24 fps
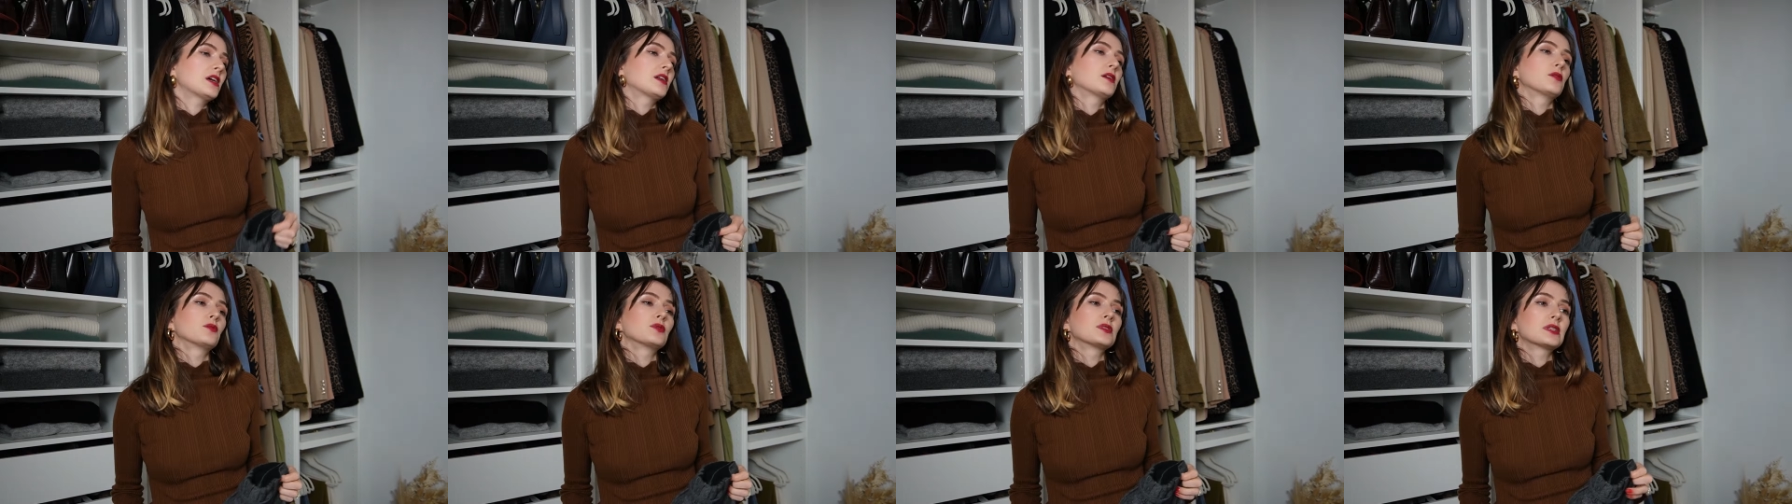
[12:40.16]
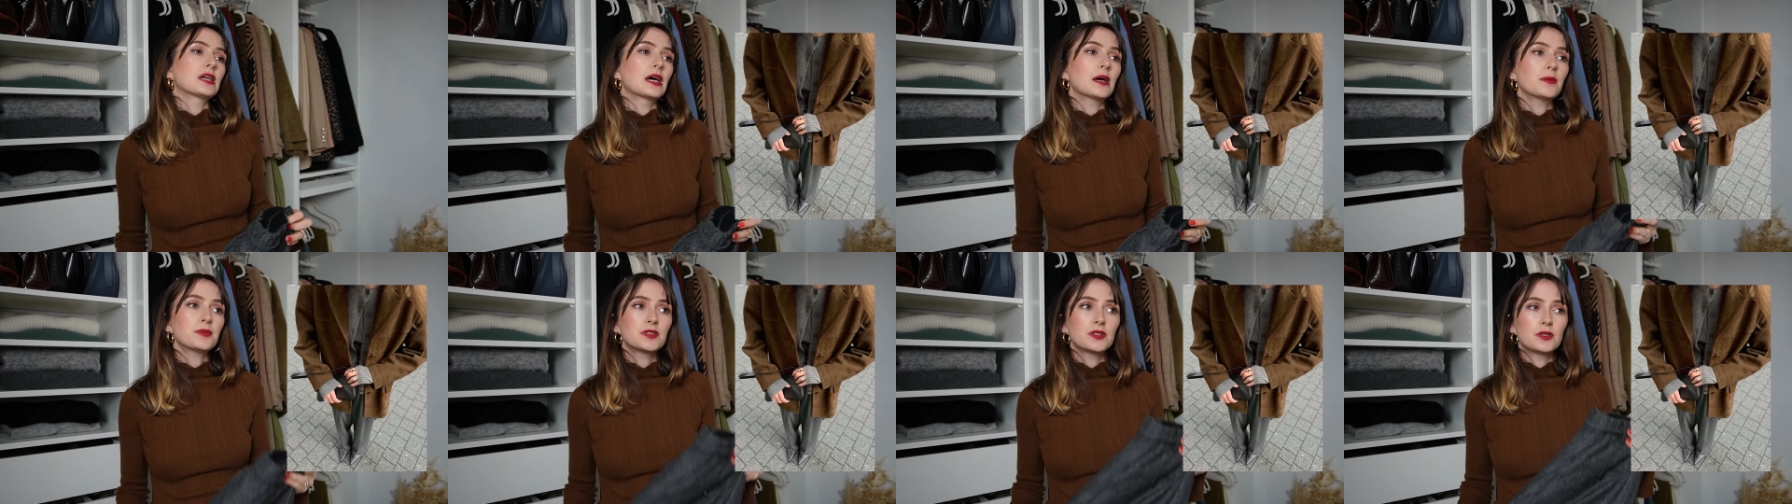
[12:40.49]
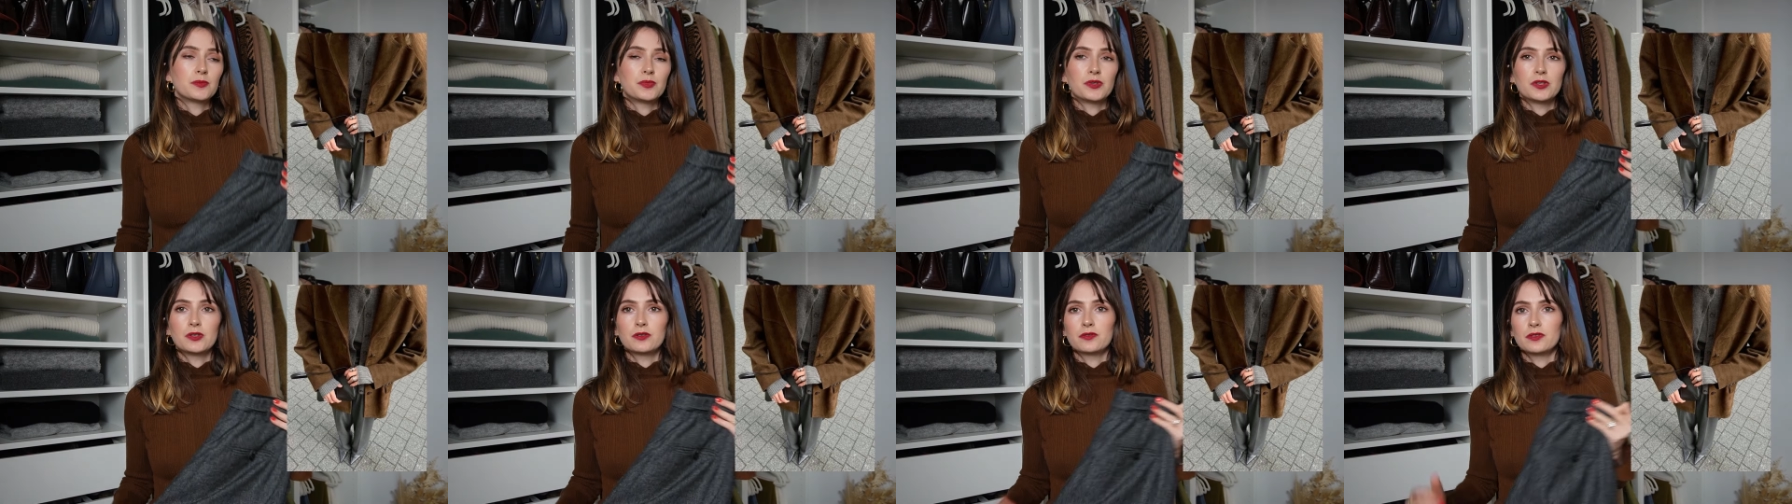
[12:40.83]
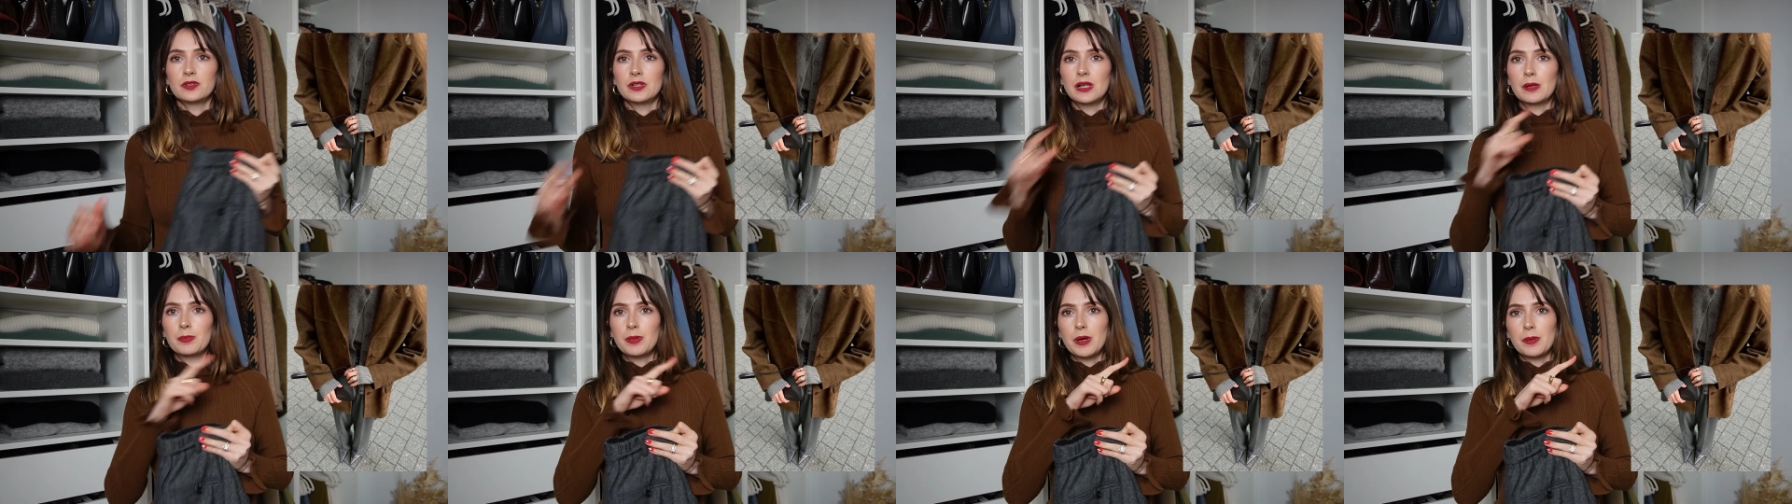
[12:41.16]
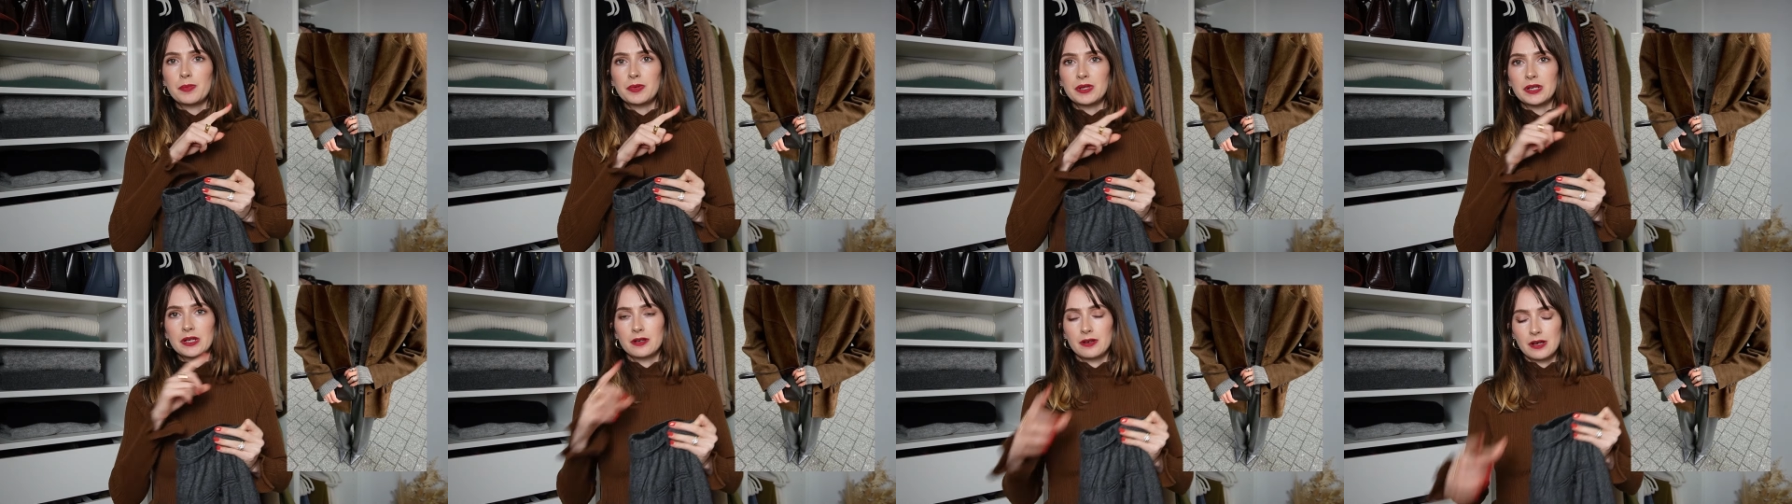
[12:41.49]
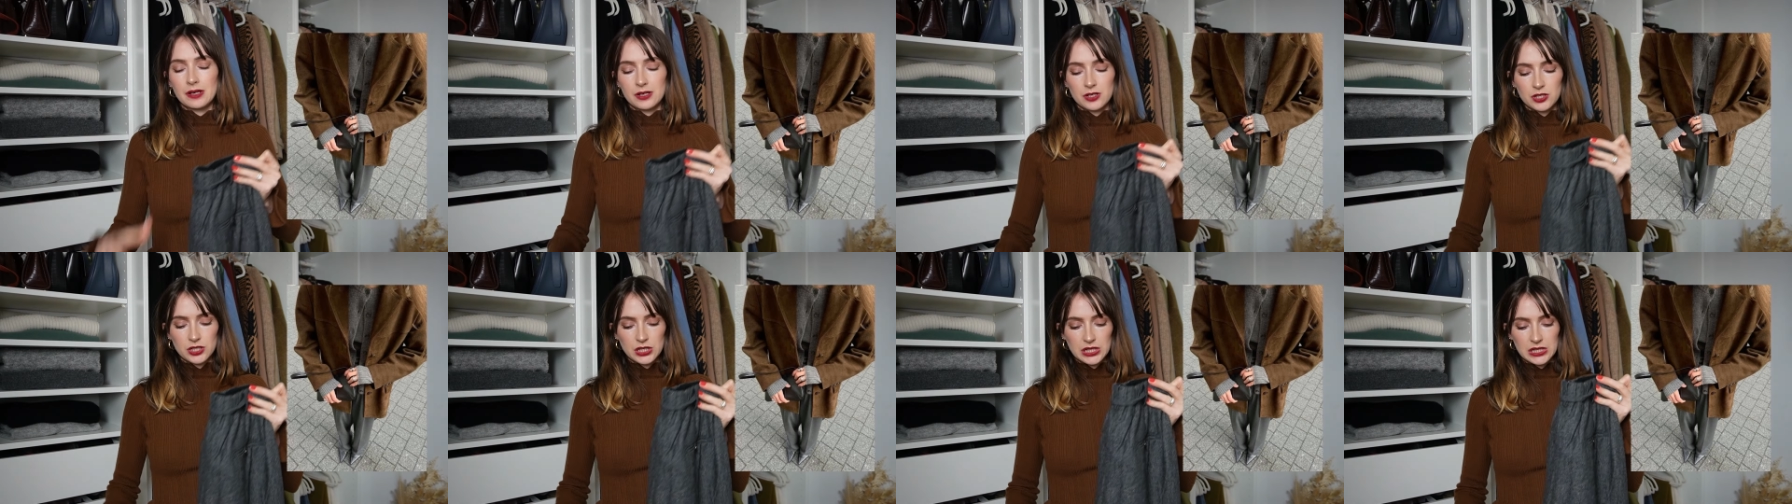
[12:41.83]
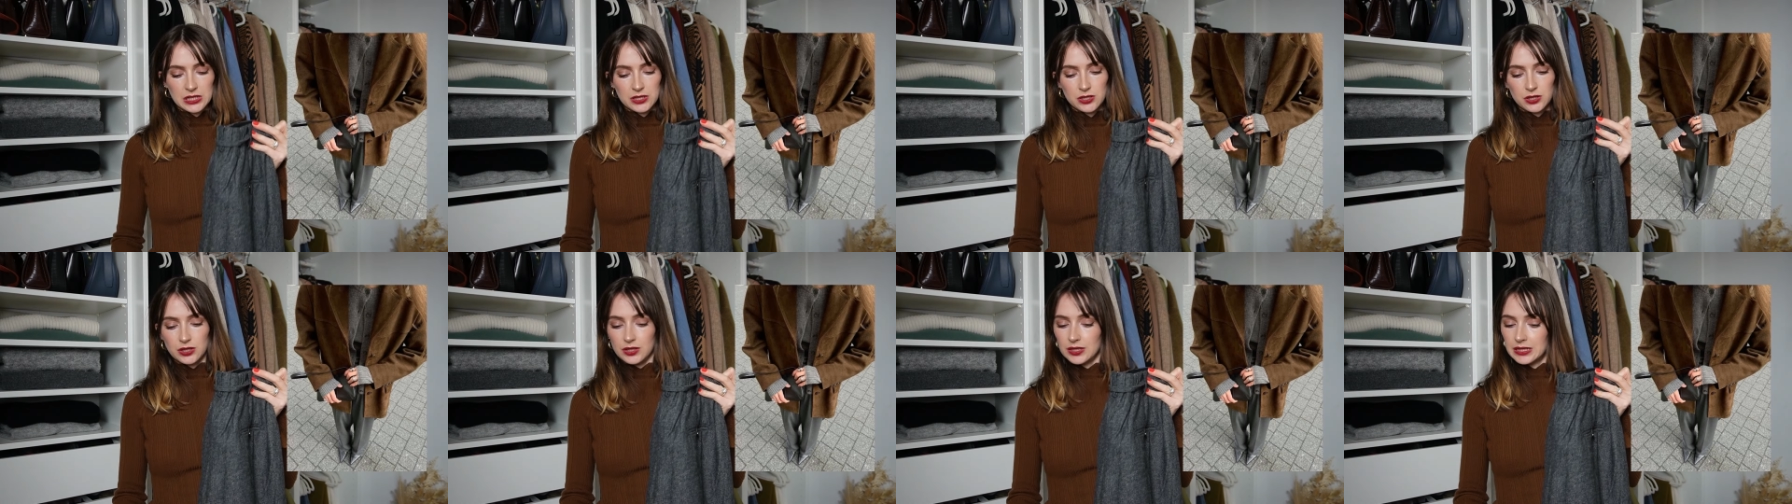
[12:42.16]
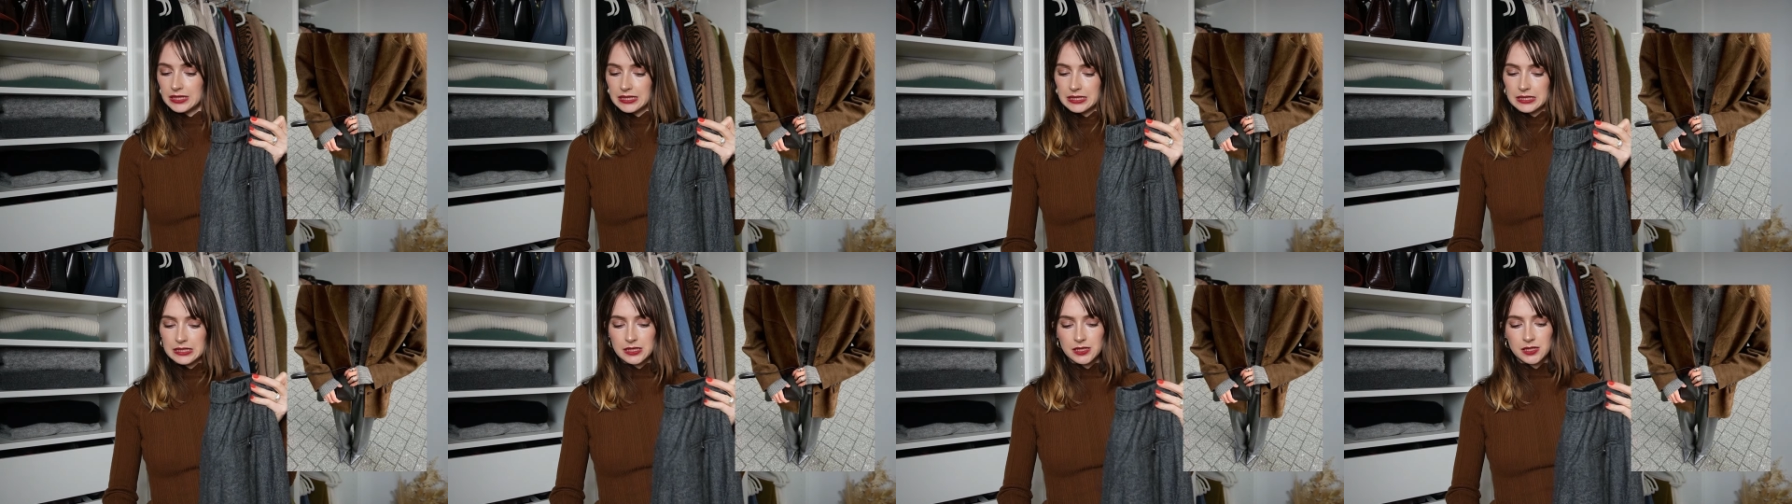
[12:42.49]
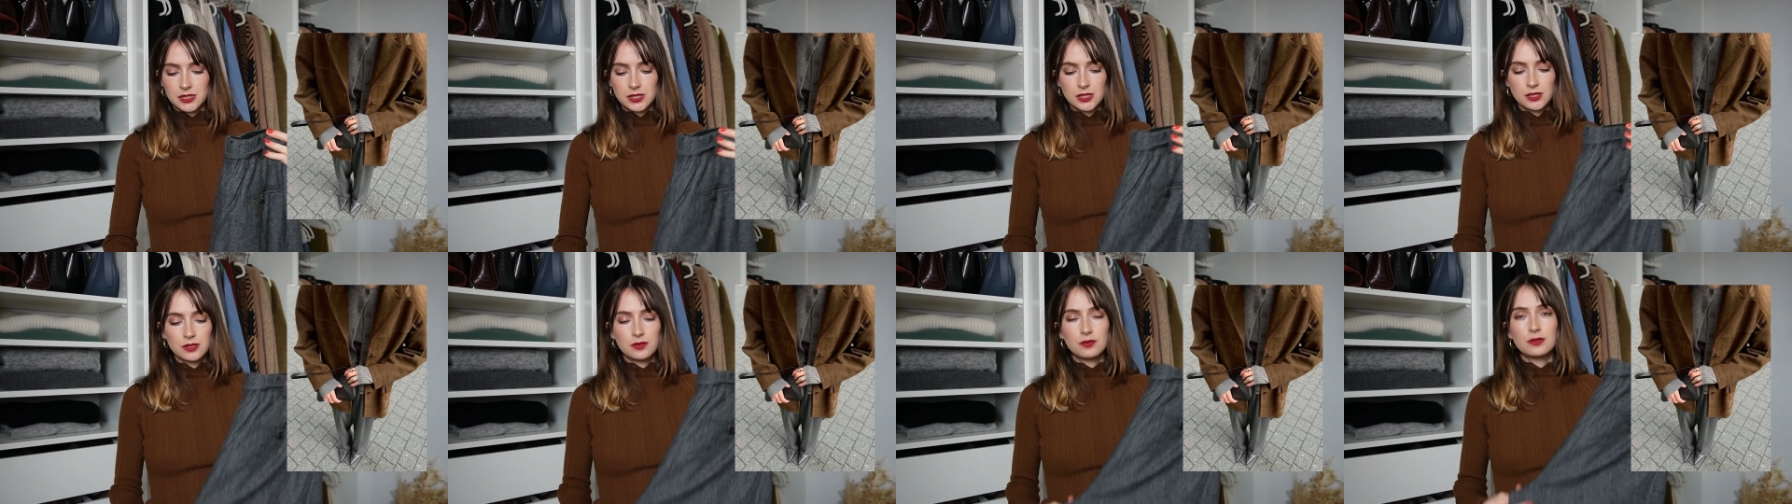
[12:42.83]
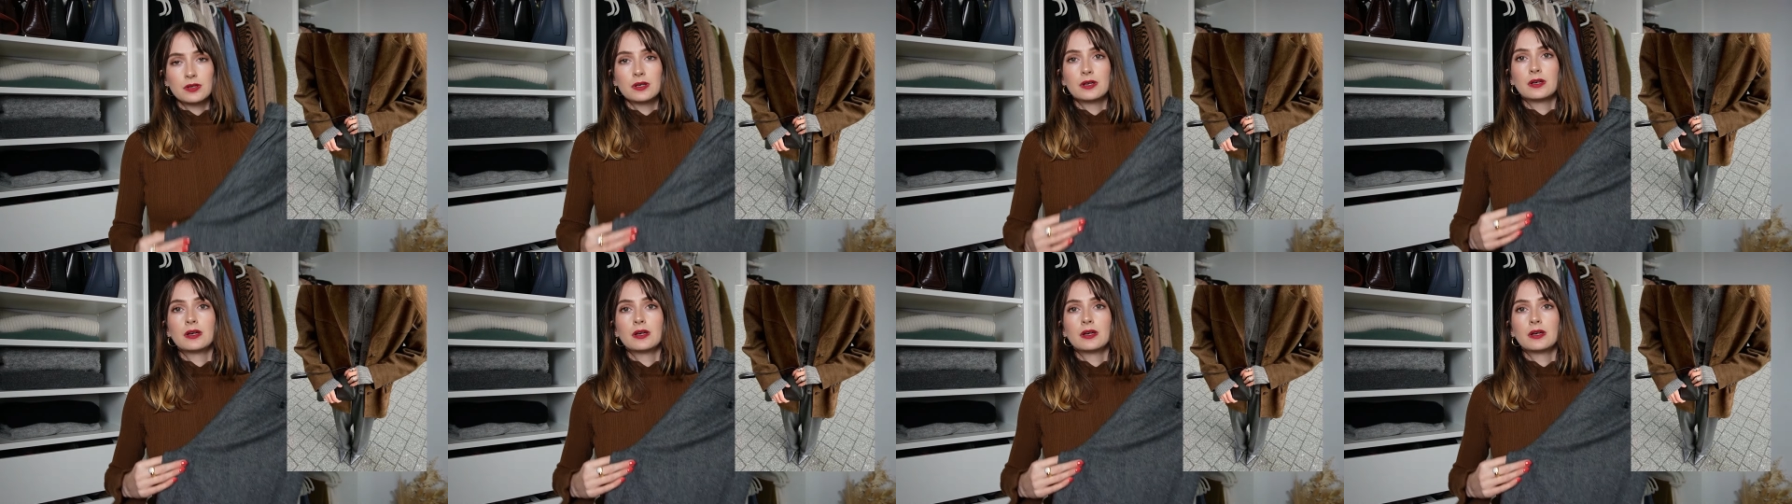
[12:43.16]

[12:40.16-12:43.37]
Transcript: and it was absolutely beautiful. I'll pop it here actually so you can see it too.